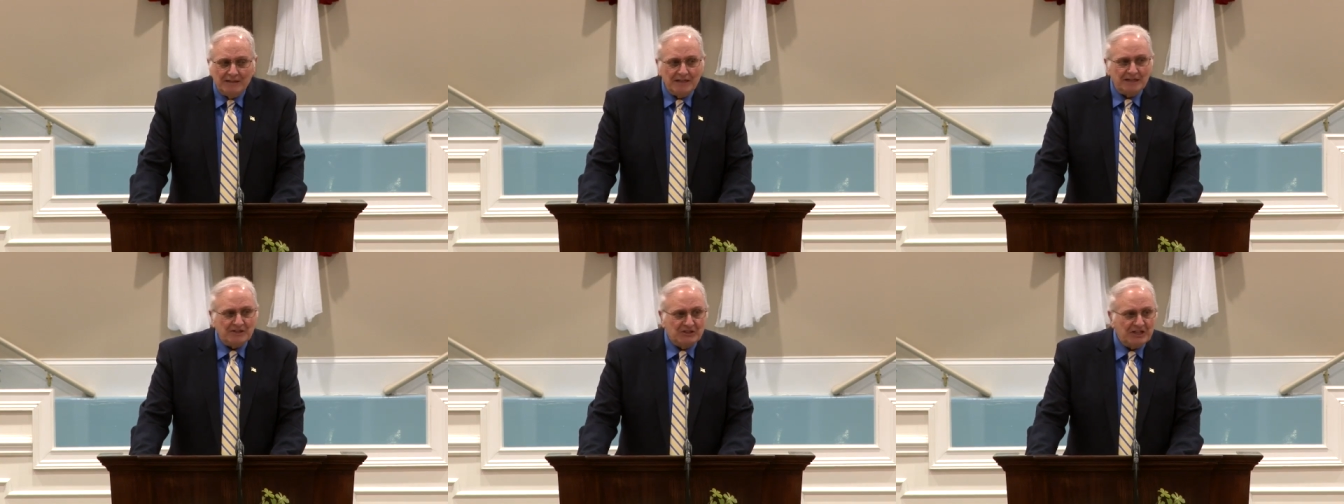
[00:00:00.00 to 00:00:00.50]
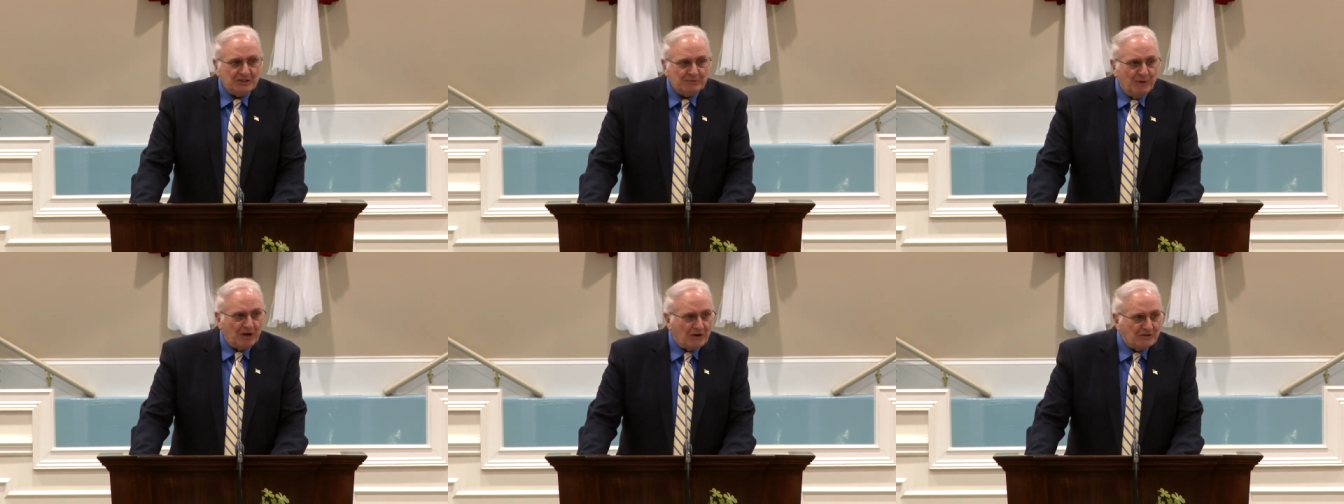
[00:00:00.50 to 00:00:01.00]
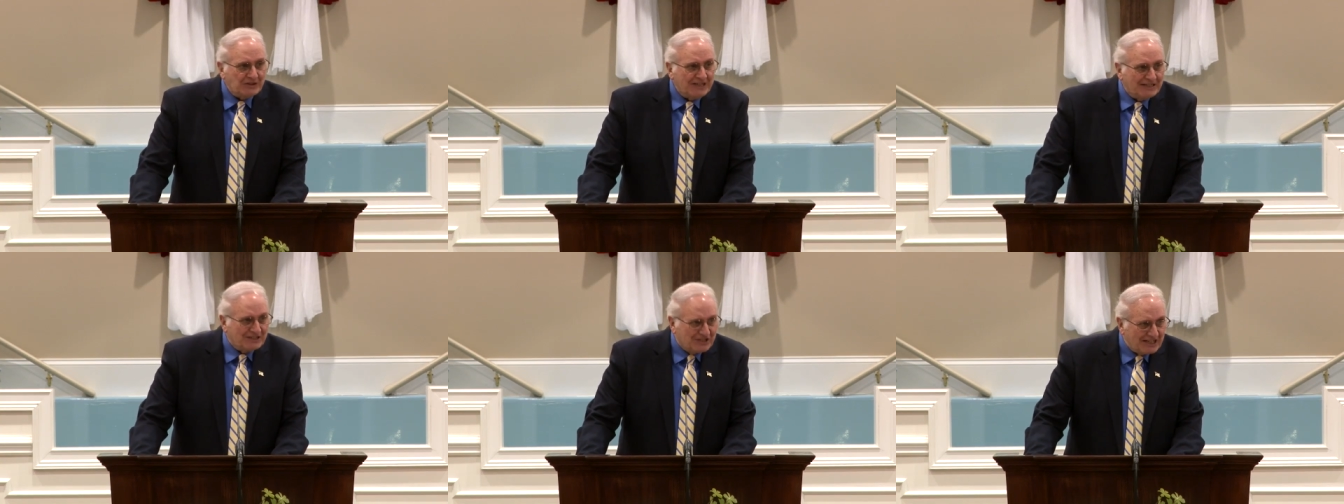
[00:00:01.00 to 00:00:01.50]
He exists because
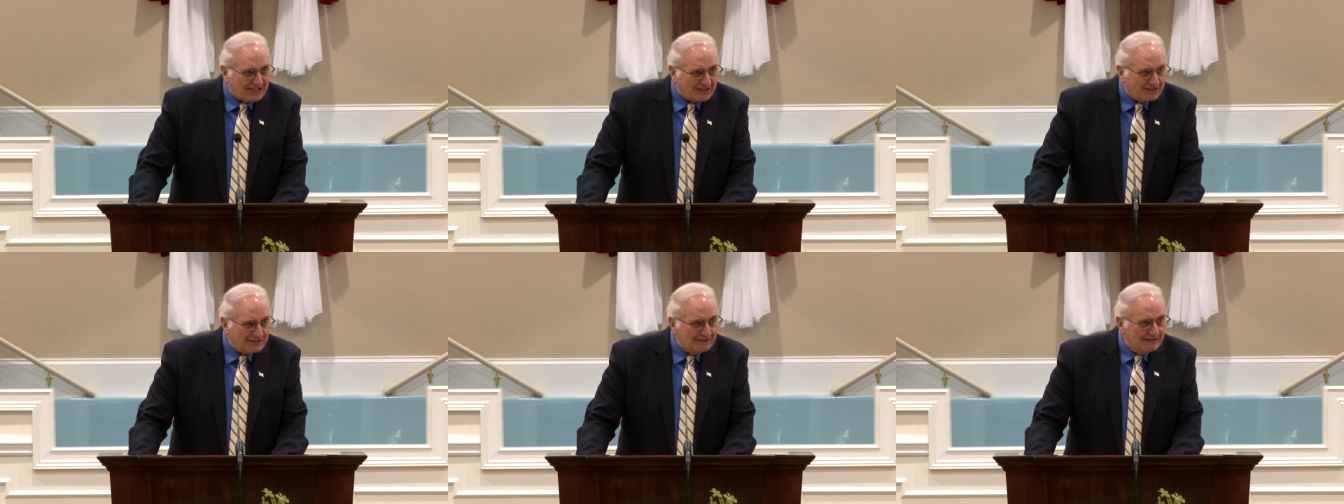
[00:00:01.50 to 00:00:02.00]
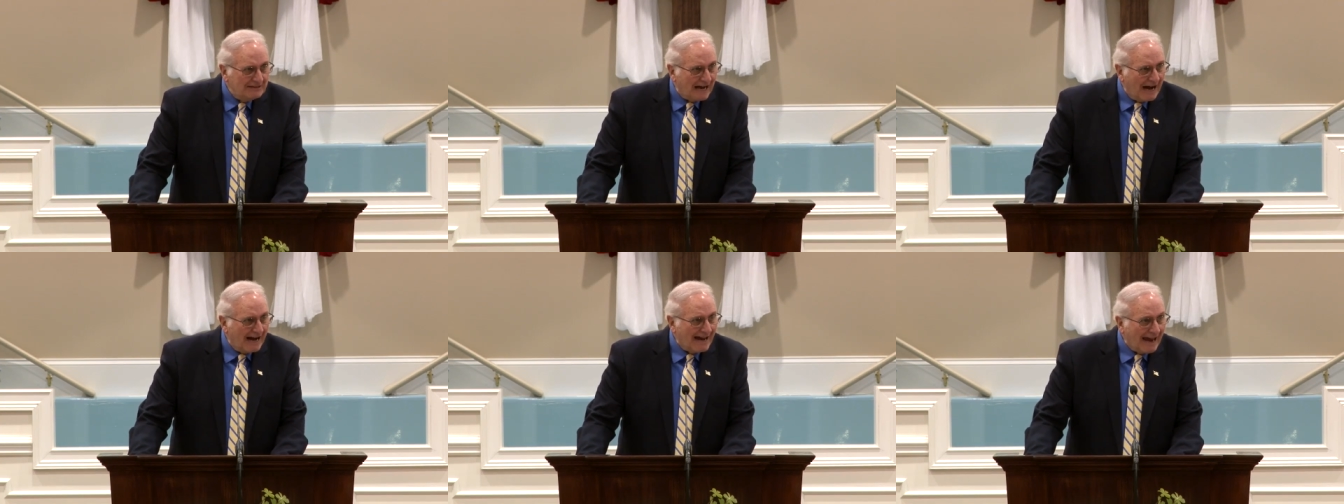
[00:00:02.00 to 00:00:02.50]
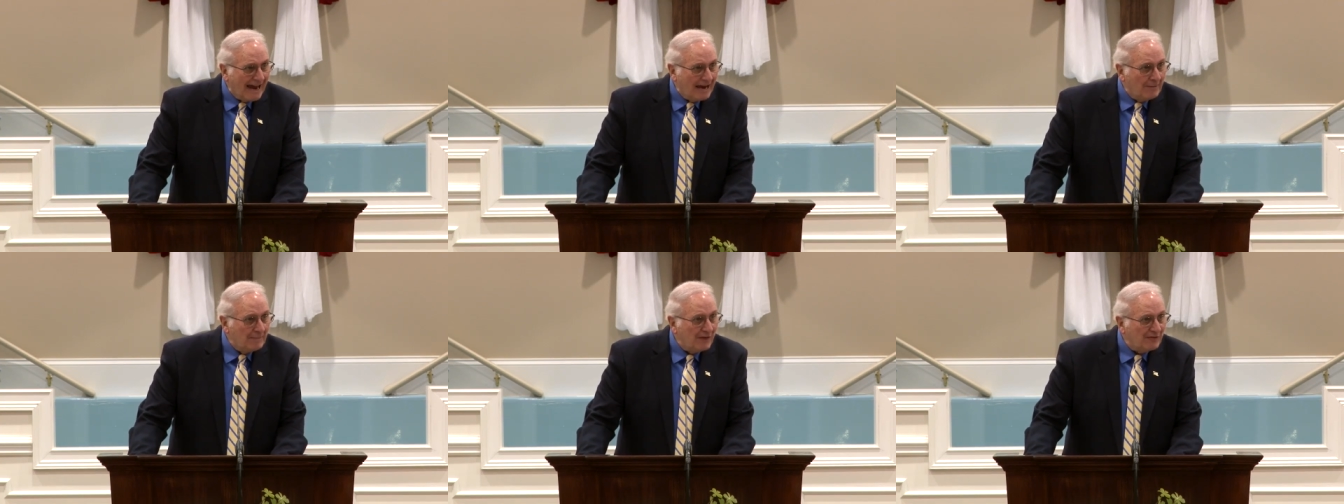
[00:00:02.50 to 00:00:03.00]
he exists. I
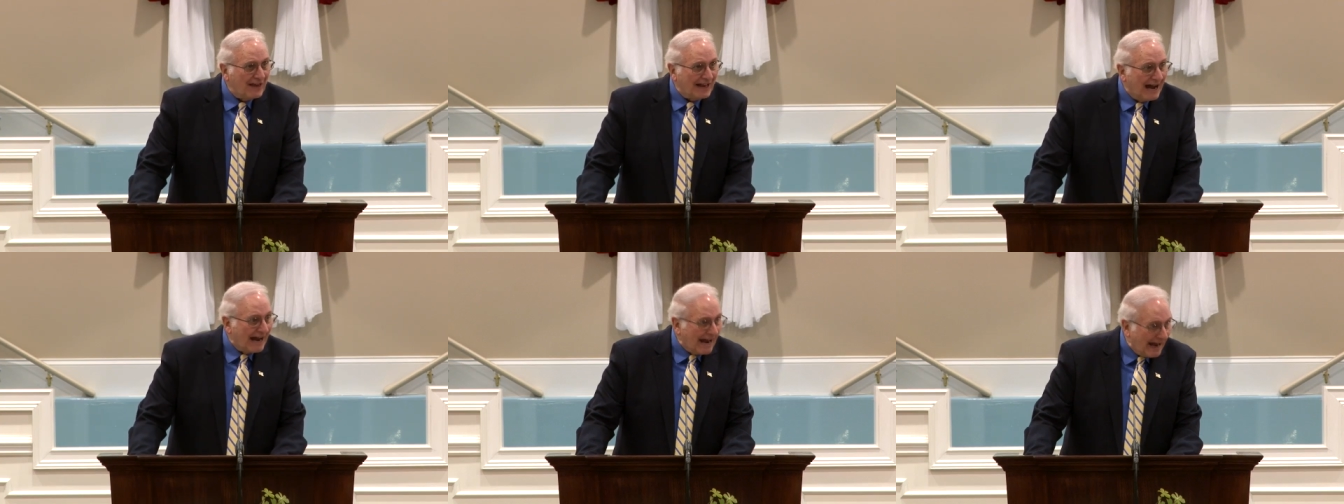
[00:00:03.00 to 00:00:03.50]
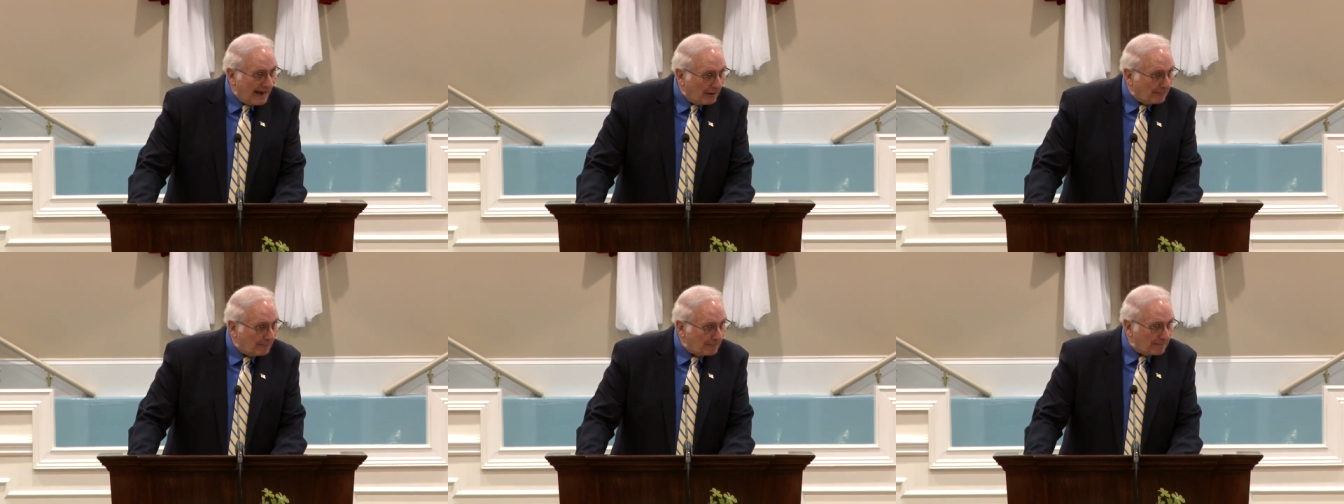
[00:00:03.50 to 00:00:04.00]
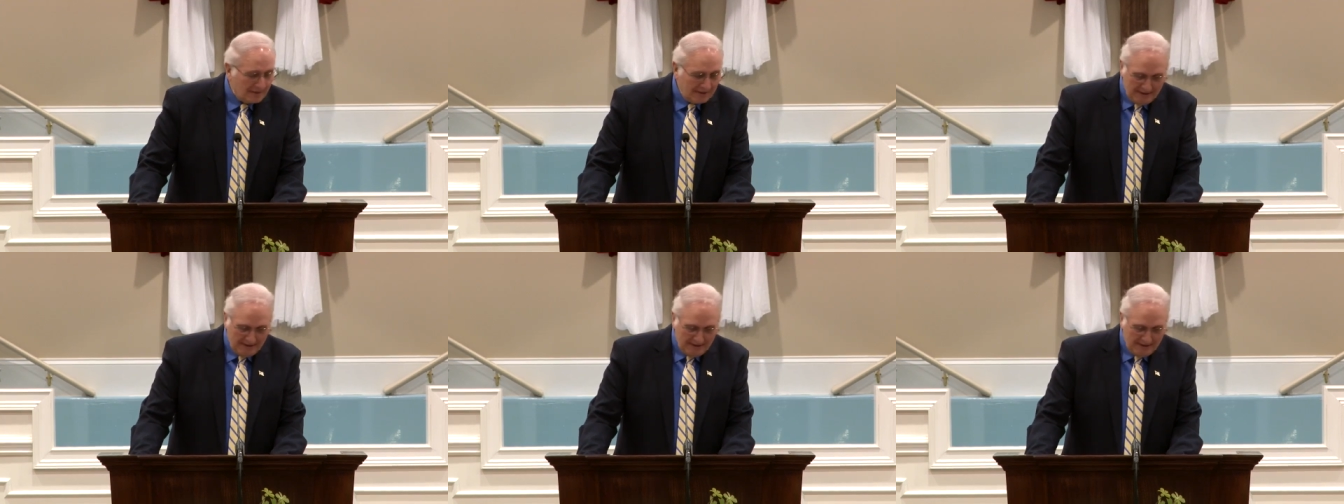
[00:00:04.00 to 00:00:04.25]
am that I am.